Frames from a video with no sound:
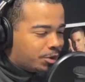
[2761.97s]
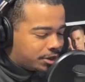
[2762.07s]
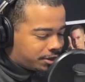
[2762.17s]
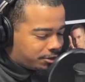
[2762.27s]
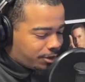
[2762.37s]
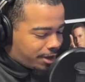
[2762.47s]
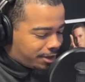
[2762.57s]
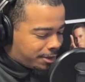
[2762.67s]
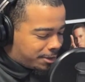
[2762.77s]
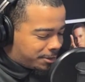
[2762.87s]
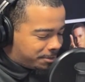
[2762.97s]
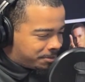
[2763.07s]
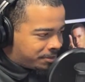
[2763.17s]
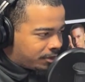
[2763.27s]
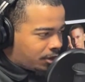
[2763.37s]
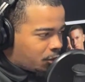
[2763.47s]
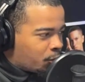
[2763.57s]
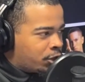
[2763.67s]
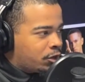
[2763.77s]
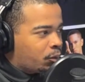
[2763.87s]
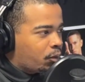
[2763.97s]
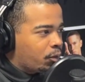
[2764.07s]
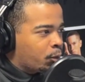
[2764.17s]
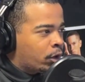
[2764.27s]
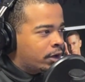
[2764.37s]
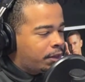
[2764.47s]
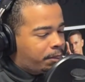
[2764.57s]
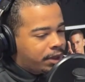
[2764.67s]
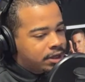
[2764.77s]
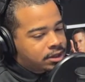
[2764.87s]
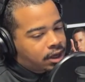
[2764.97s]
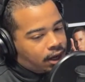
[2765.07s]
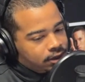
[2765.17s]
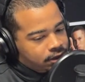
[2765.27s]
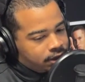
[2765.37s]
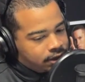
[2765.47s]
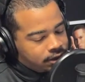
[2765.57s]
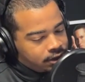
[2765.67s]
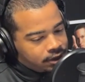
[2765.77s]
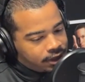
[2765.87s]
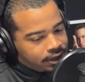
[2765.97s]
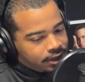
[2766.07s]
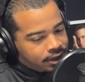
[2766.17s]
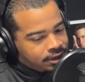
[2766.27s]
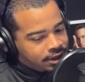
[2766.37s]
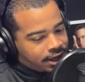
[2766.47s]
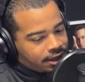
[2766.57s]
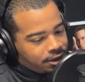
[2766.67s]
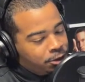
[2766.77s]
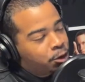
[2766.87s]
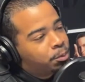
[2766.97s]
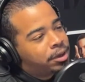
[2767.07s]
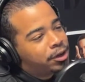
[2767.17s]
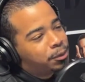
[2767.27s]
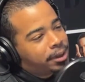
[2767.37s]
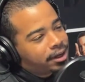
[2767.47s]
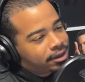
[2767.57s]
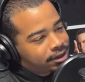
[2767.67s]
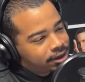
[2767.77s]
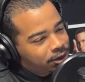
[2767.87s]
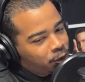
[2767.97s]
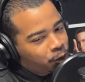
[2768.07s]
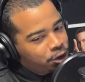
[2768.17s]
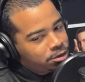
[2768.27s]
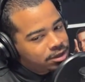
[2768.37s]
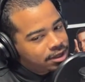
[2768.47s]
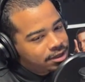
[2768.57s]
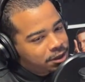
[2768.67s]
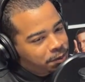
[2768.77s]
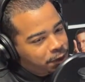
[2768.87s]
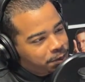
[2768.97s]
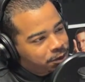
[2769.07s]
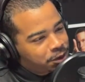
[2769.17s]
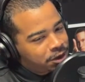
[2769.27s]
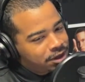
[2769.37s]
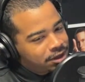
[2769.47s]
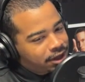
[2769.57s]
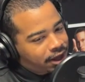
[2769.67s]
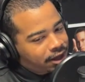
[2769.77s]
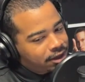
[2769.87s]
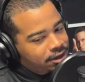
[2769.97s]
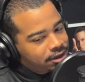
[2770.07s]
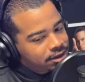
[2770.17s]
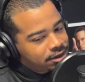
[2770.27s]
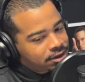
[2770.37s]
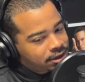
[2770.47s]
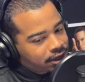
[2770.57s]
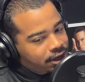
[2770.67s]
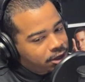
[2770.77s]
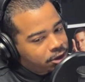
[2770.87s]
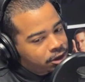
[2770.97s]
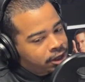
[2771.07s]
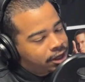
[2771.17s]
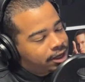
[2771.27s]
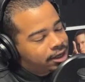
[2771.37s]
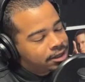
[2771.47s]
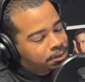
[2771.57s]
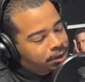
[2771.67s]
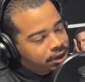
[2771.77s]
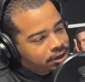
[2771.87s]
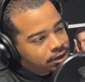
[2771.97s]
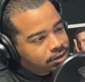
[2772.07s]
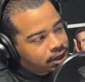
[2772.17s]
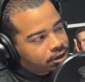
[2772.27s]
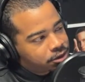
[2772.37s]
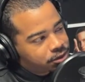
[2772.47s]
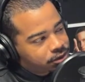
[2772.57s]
this question, right? When one of the biggest knocks against Inlet is that you don't play nobody. What do you say to the people that say that Inlet doesn't play a tough schedule?